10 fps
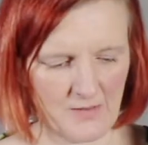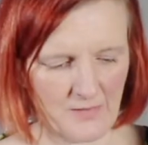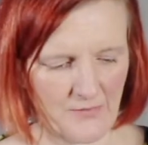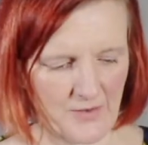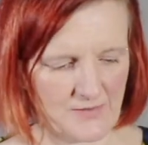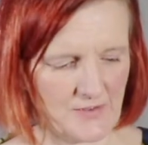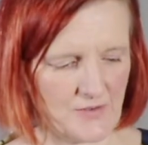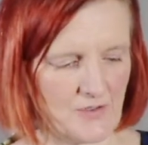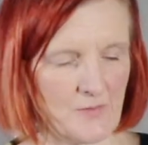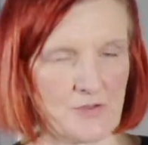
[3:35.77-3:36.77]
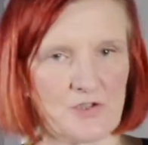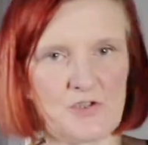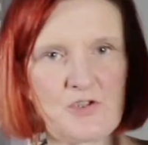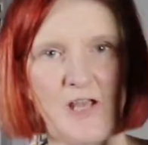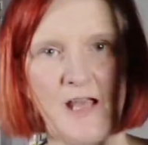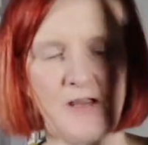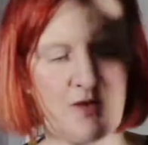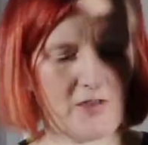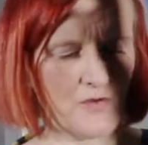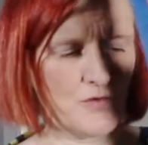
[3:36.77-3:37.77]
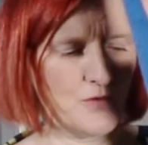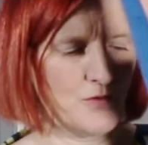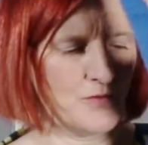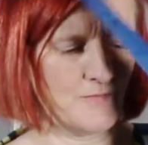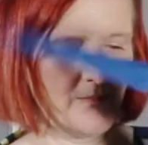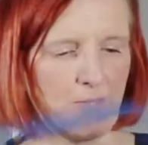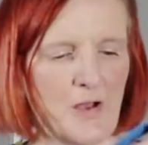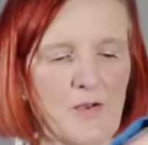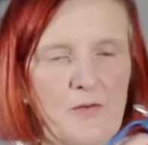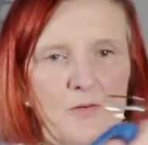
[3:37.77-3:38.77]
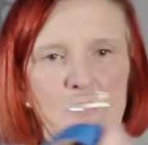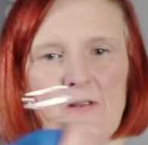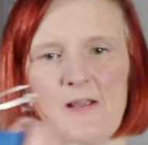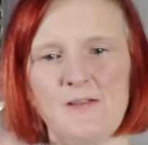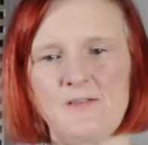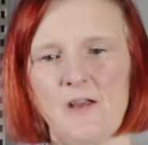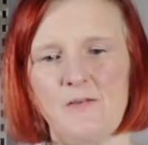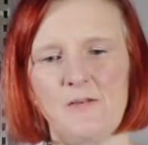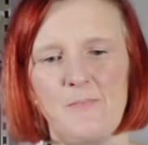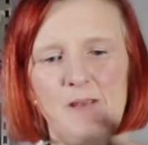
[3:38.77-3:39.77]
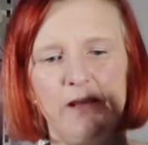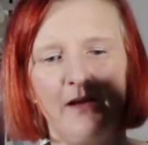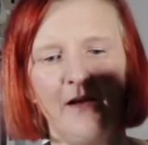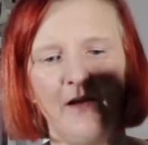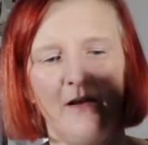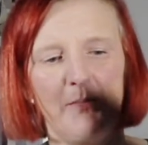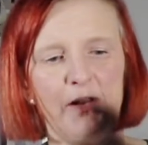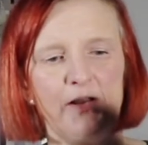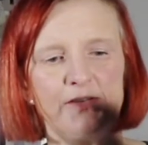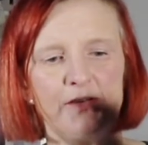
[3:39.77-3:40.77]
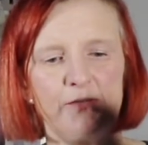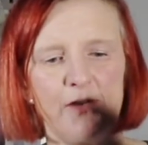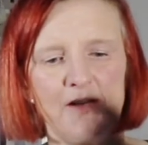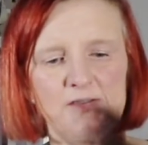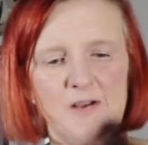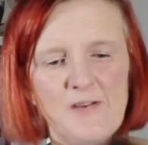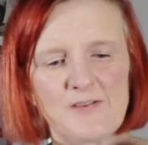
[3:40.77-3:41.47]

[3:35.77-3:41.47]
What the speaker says: The first thing to do is just check that your buckle is going to be applied to the right side.